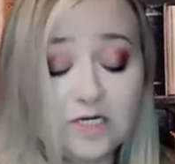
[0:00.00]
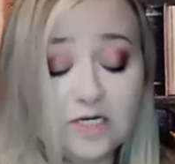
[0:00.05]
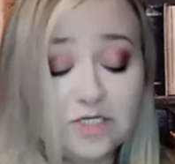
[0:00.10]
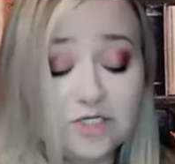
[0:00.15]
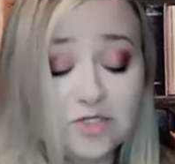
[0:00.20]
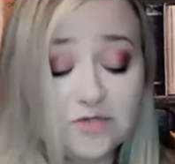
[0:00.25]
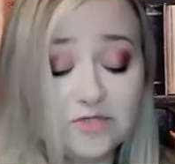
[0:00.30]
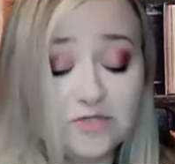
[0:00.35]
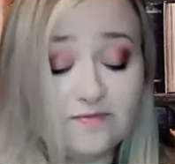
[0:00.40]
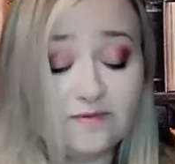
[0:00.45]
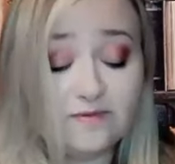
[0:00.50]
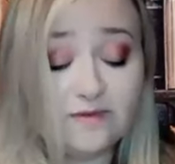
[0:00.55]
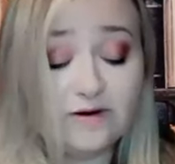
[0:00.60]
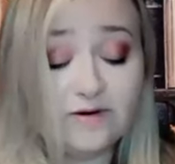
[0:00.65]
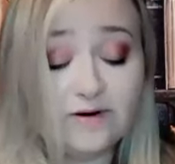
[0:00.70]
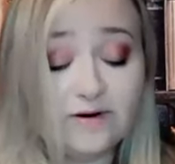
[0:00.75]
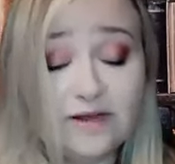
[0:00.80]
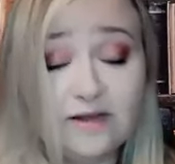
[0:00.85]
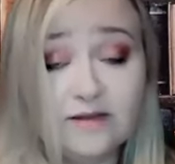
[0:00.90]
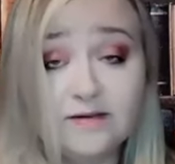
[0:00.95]
nostrils
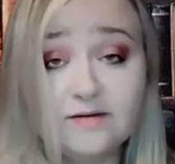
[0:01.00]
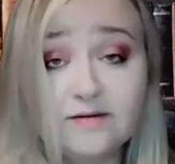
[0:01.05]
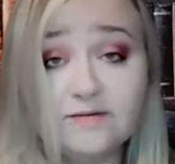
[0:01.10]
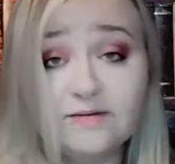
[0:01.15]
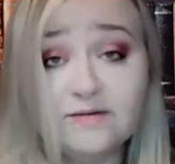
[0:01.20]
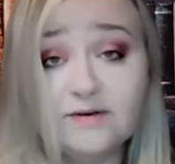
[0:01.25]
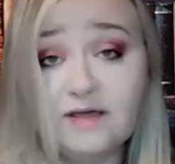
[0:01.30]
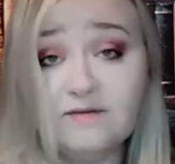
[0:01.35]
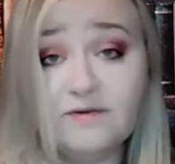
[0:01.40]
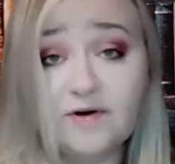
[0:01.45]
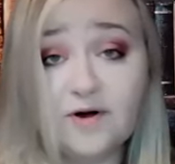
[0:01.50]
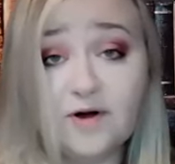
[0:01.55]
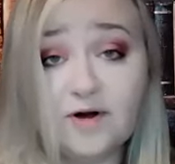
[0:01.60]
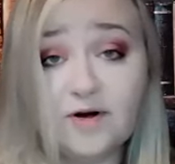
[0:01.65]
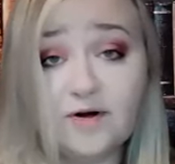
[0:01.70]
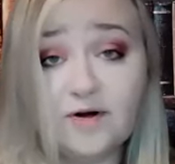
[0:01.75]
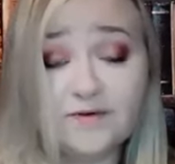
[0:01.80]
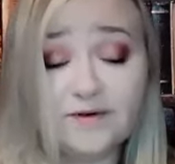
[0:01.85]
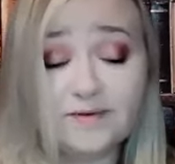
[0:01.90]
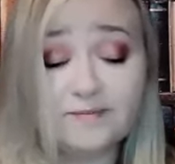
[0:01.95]
flaring. Never
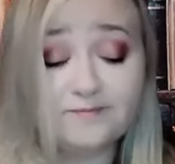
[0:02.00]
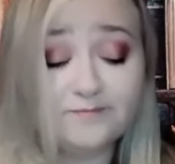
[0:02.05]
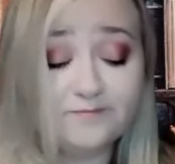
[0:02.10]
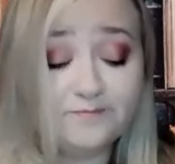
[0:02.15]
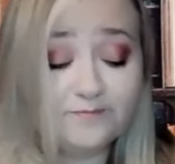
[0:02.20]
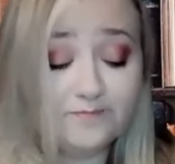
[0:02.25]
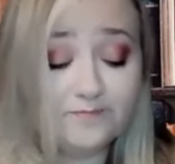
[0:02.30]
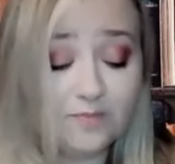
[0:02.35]
heard of him.